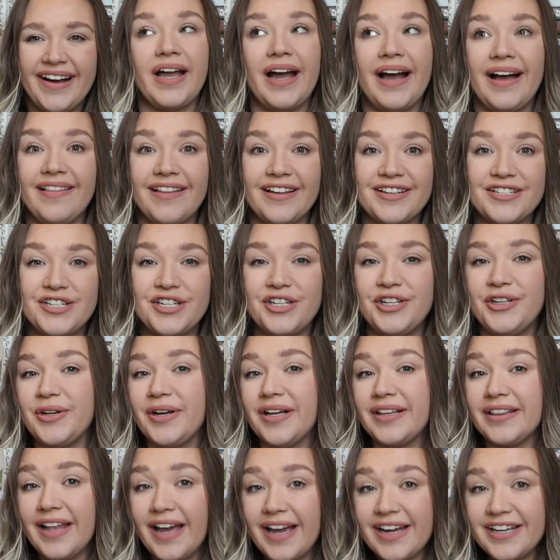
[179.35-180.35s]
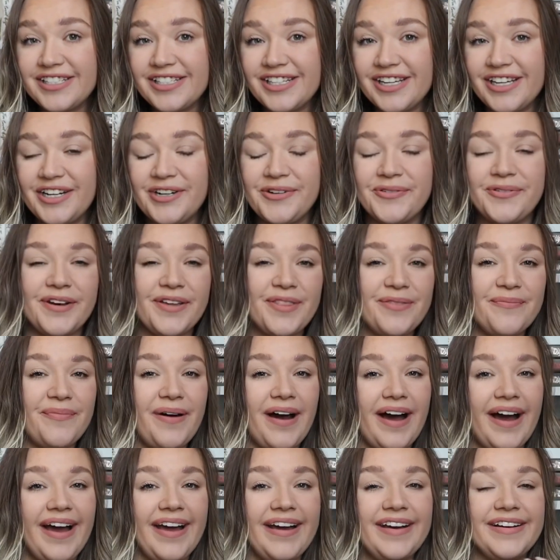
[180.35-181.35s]
I launched a new collection with
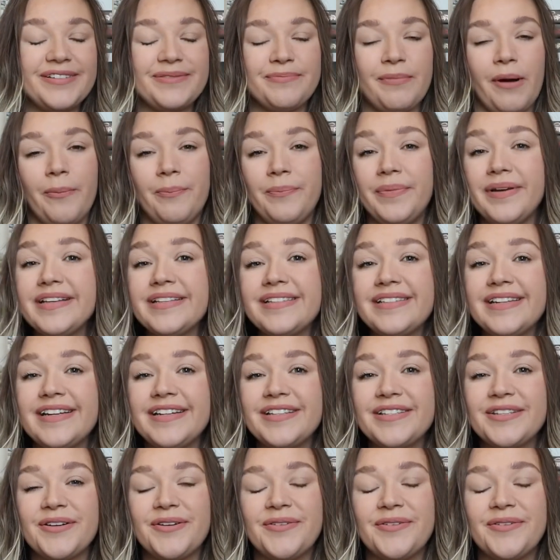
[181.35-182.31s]
my small business,